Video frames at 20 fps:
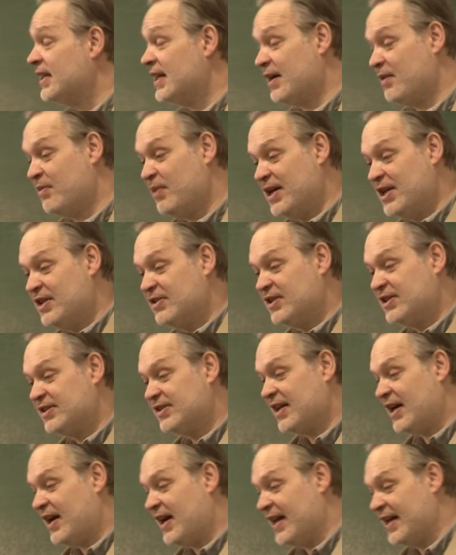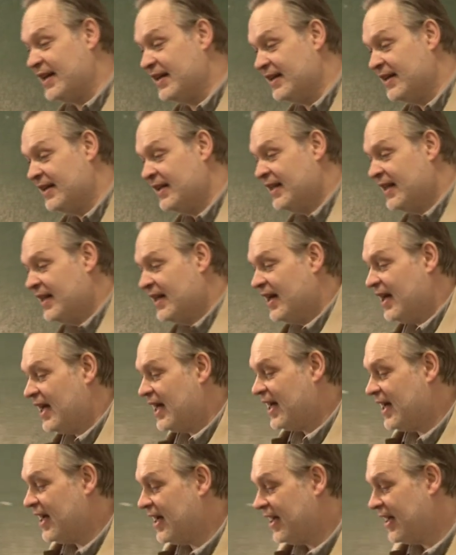Now, when you design
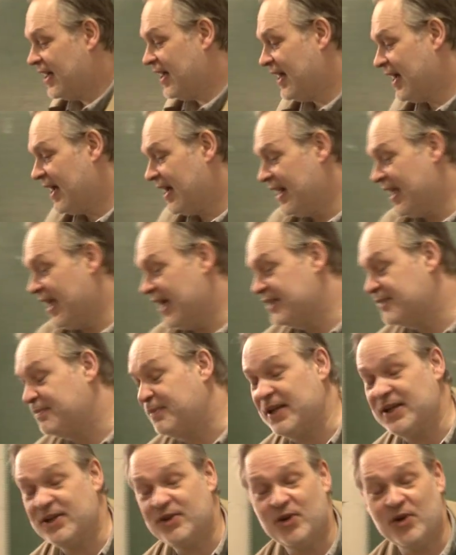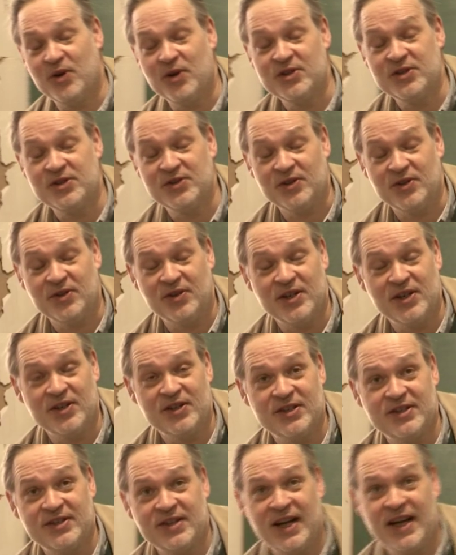an ESP course, or you
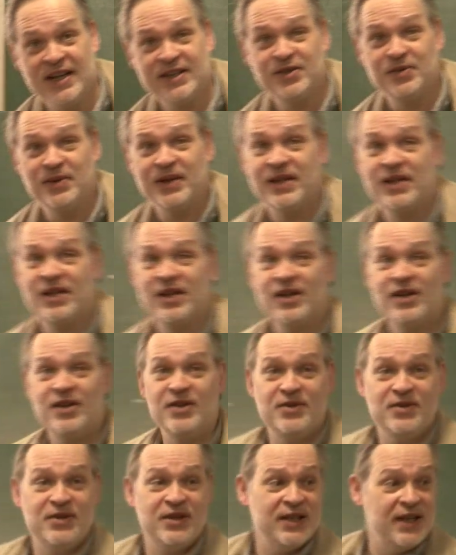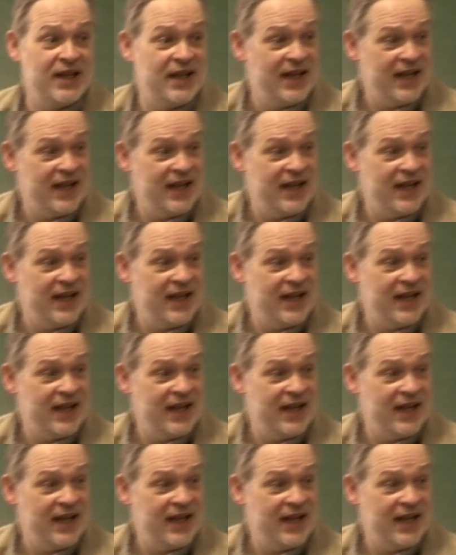decide to include